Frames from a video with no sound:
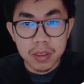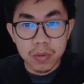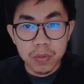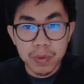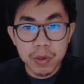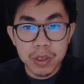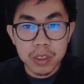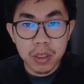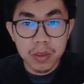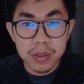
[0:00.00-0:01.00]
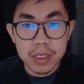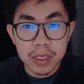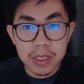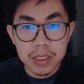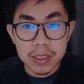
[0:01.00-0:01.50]
We will include
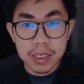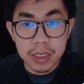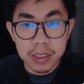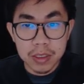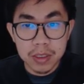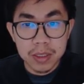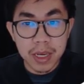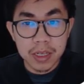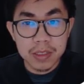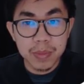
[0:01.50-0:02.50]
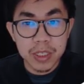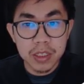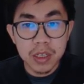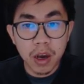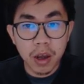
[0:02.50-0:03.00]
it in Gatsby
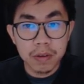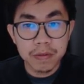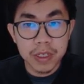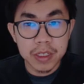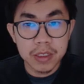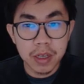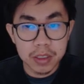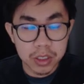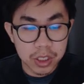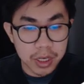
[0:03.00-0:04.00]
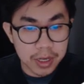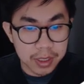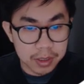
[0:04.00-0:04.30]
config.js.